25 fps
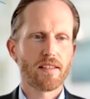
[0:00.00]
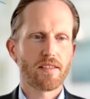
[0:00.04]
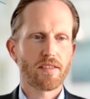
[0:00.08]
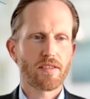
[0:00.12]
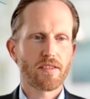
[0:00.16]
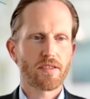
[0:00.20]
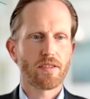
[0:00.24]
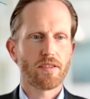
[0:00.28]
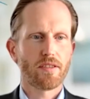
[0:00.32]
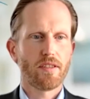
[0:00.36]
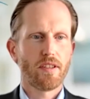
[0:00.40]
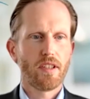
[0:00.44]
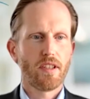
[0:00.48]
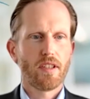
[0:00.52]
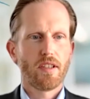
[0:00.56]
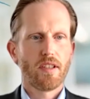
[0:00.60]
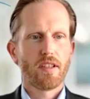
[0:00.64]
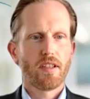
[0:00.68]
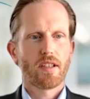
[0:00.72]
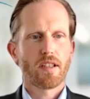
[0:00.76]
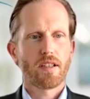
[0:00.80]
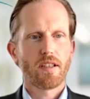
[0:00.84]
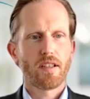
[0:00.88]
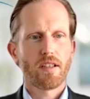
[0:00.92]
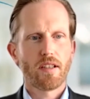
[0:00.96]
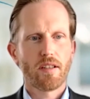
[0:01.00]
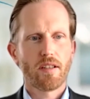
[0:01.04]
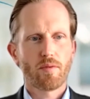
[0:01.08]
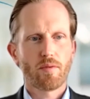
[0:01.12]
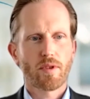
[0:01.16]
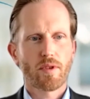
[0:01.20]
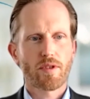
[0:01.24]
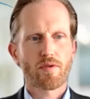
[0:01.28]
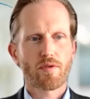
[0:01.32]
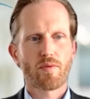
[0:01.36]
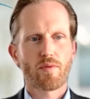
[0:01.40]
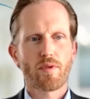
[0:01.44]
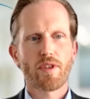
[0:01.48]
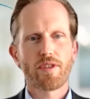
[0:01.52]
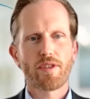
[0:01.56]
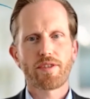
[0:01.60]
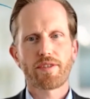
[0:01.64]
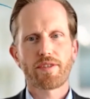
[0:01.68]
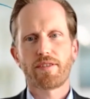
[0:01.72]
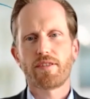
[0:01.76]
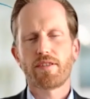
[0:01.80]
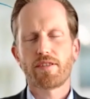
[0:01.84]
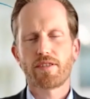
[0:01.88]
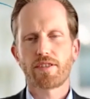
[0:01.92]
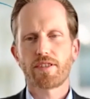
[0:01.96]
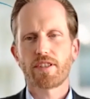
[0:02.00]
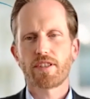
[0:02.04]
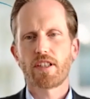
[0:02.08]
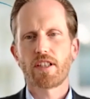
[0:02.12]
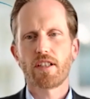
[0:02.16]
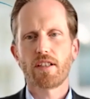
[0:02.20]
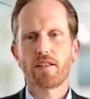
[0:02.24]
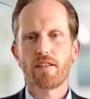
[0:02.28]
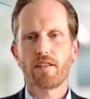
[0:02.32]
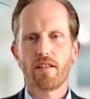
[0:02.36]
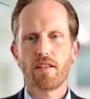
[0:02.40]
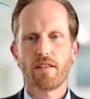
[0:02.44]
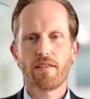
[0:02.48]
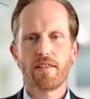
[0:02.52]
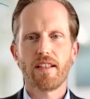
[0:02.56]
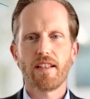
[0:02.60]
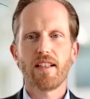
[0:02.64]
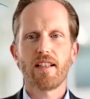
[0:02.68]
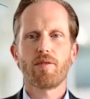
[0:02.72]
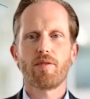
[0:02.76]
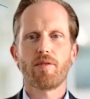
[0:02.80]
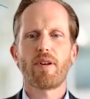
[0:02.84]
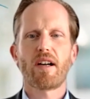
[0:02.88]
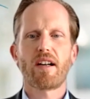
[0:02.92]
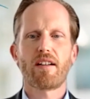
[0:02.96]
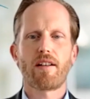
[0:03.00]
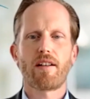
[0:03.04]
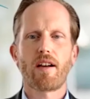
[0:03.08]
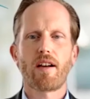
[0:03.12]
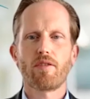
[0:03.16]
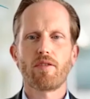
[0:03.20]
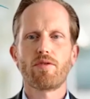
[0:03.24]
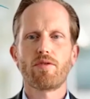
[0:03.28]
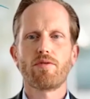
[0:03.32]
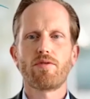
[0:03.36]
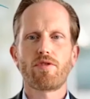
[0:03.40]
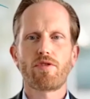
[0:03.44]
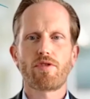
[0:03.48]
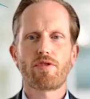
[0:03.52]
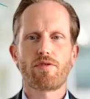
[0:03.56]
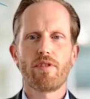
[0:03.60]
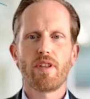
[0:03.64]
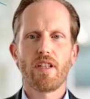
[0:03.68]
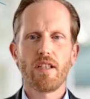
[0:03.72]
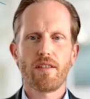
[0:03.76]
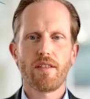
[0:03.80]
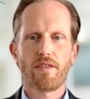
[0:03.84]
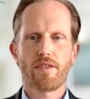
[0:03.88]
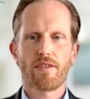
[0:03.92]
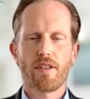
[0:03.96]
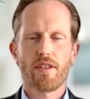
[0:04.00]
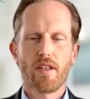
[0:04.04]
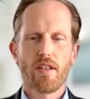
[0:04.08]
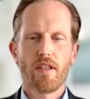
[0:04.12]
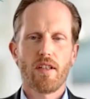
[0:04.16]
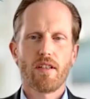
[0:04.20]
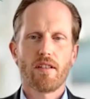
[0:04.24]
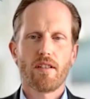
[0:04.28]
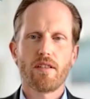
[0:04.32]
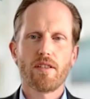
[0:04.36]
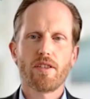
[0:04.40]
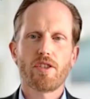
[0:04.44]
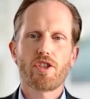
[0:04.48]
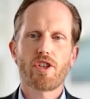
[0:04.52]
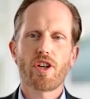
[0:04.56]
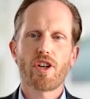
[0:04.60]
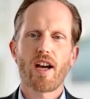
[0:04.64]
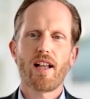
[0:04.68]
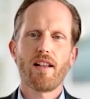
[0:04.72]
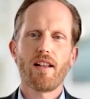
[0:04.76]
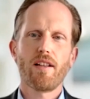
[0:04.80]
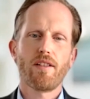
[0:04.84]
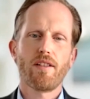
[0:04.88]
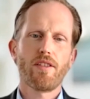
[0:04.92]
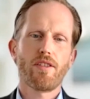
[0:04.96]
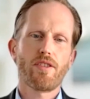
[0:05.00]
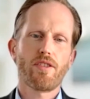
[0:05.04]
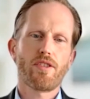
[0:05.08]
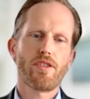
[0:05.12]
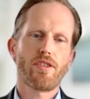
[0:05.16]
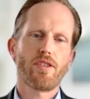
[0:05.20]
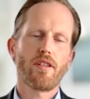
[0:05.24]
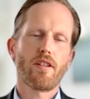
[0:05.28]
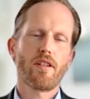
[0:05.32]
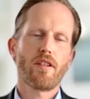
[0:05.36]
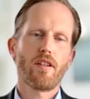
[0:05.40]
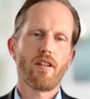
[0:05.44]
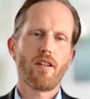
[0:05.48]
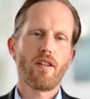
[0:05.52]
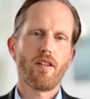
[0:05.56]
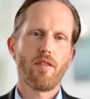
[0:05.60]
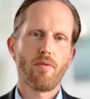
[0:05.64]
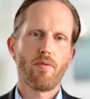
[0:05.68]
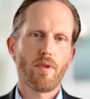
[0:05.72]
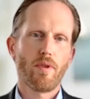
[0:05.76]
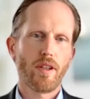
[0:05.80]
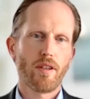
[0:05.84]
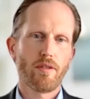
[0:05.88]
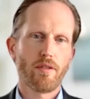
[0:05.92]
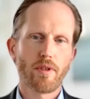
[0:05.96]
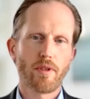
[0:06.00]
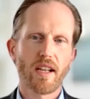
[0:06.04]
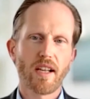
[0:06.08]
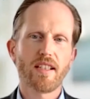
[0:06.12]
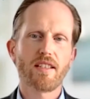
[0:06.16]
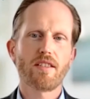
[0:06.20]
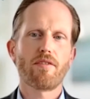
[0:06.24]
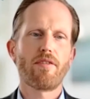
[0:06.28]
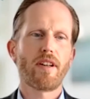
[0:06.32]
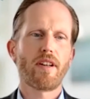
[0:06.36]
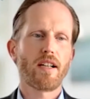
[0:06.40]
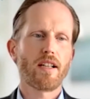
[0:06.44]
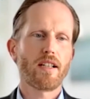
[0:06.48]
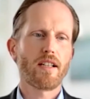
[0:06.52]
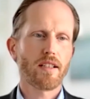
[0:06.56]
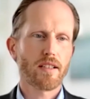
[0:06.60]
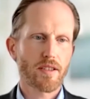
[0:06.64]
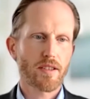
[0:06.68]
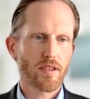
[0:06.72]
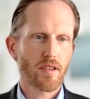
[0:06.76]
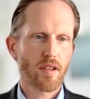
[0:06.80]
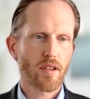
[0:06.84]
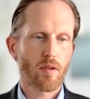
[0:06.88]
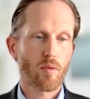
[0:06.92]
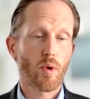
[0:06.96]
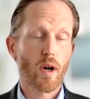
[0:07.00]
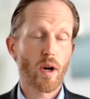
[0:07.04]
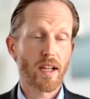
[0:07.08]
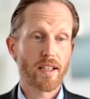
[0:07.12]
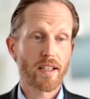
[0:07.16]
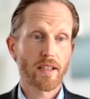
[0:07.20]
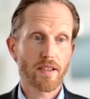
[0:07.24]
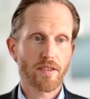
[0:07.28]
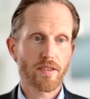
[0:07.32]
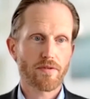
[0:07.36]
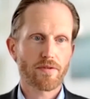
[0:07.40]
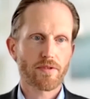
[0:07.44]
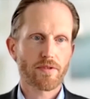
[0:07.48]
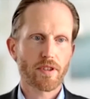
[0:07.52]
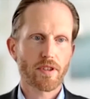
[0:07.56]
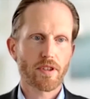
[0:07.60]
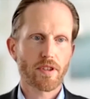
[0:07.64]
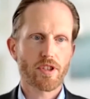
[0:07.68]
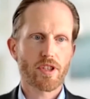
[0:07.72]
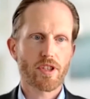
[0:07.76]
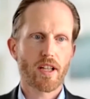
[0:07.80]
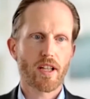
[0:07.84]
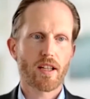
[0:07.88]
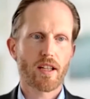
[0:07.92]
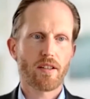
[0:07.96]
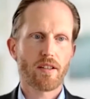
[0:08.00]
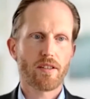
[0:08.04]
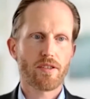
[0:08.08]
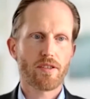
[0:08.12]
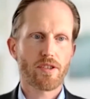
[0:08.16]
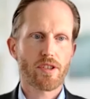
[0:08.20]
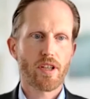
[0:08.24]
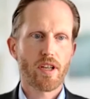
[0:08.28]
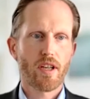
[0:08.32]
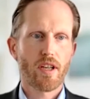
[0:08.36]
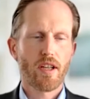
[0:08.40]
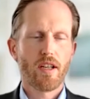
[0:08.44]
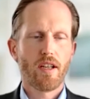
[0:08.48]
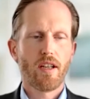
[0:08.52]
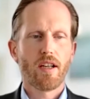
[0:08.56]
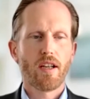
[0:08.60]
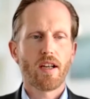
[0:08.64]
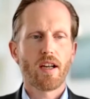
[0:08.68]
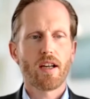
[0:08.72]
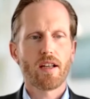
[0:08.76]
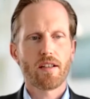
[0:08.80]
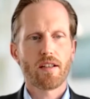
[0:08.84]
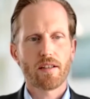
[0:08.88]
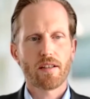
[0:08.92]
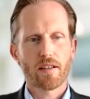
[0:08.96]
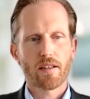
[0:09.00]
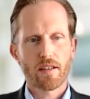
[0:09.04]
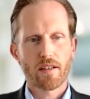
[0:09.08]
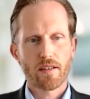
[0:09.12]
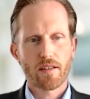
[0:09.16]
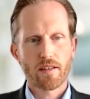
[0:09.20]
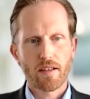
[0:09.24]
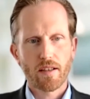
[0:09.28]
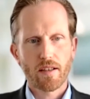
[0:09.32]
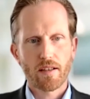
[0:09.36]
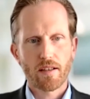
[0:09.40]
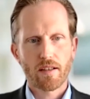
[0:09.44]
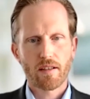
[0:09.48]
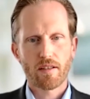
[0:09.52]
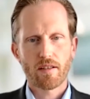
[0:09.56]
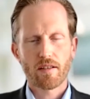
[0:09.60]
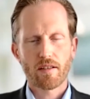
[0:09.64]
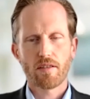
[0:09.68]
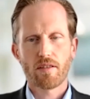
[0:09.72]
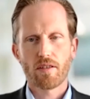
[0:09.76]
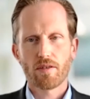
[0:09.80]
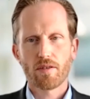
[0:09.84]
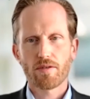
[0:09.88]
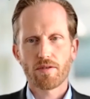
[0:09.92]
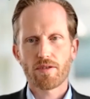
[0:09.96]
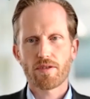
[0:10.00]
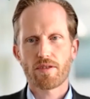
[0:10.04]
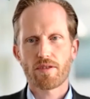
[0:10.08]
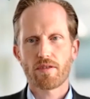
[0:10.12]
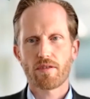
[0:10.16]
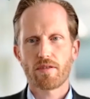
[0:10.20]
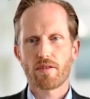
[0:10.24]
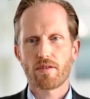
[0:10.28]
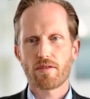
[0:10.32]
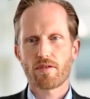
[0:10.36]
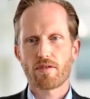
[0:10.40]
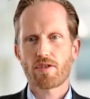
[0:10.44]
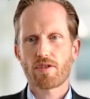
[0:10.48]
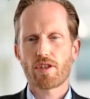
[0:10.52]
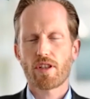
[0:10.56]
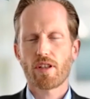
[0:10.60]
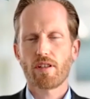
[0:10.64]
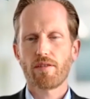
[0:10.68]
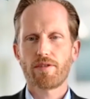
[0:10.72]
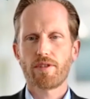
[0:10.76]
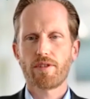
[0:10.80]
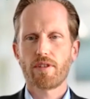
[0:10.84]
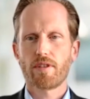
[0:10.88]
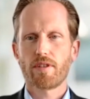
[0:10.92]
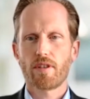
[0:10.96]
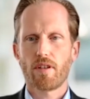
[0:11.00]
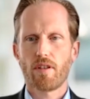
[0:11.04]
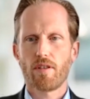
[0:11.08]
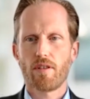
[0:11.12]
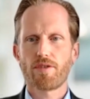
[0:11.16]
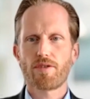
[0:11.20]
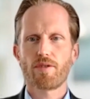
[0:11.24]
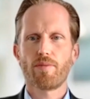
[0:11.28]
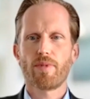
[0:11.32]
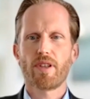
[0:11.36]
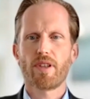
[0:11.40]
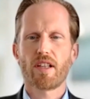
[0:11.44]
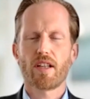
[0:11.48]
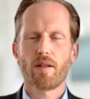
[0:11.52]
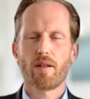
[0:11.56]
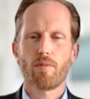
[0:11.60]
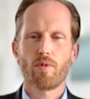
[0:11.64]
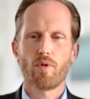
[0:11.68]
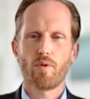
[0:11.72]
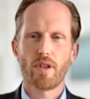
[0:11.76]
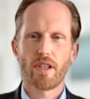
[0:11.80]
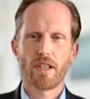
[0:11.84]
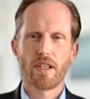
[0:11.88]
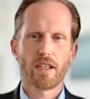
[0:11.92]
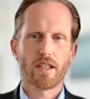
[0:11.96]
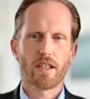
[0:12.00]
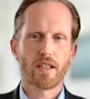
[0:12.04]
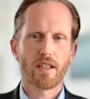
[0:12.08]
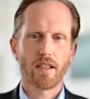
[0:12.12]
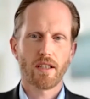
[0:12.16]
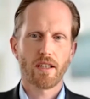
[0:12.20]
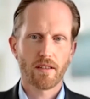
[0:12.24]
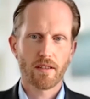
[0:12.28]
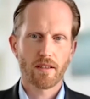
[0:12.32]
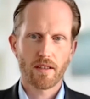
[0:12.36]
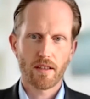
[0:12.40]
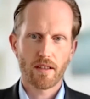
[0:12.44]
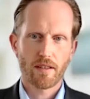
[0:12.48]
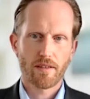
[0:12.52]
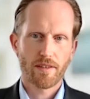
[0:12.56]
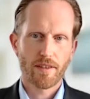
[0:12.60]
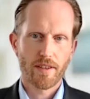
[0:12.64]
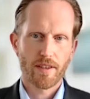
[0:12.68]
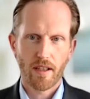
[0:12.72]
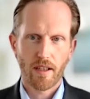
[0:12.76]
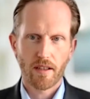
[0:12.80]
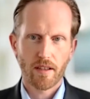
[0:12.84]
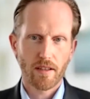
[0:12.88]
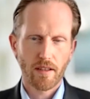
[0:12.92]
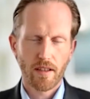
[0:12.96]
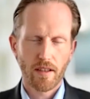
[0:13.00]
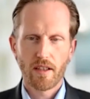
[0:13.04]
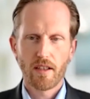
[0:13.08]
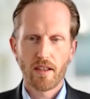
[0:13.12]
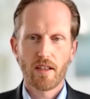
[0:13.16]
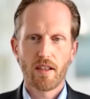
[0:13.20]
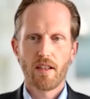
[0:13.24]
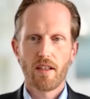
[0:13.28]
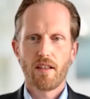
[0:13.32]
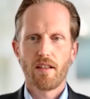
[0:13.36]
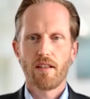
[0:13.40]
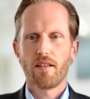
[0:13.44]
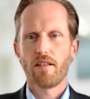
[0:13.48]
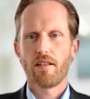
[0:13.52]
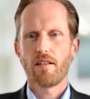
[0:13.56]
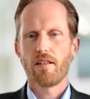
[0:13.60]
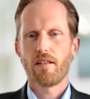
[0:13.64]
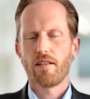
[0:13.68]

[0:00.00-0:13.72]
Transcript: So at the end, once we start thinking about how to treat the challenge, uh, we raise awareness awareness for the challenge, and and then those those children also become aware, and and young, uh,